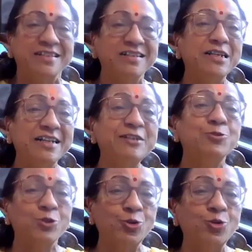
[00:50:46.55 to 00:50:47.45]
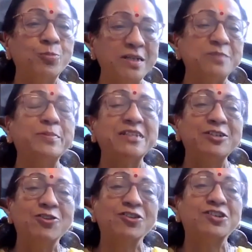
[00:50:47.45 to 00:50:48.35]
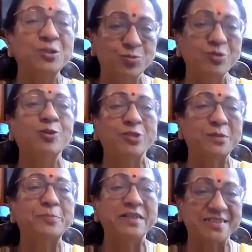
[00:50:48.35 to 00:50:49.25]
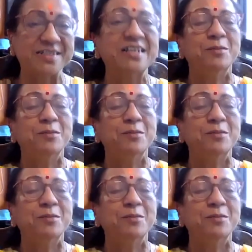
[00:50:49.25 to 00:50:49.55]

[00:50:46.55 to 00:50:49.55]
They really don't know much, but the doctor would know the best.